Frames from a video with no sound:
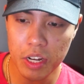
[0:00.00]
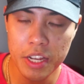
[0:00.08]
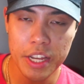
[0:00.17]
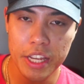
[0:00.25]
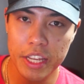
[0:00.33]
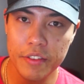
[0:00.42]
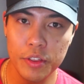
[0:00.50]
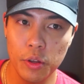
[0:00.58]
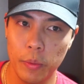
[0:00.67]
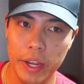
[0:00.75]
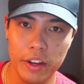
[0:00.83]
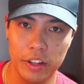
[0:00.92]
Even the
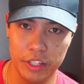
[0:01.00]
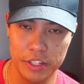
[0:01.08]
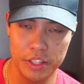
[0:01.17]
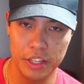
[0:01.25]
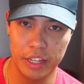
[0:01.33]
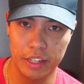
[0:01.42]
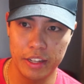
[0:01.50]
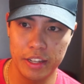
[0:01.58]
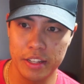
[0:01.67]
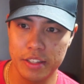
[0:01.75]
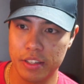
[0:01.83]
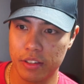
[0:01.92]
weight on this thing,
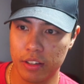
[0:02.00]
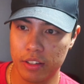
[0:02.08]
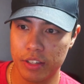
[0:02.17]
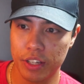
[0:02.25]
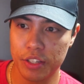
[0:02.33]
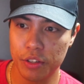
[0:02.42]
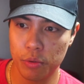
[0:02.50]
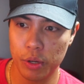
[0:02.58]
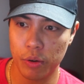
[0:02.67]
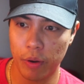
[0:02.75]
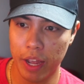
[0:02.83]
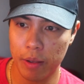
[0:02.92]
it's 63
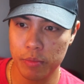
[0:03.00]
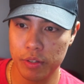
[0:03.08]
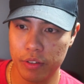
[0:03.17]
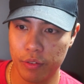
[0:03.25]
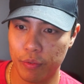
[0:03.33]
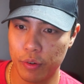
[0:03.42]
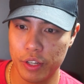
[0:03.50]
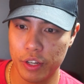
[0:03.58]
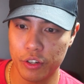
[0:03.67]
grams for such a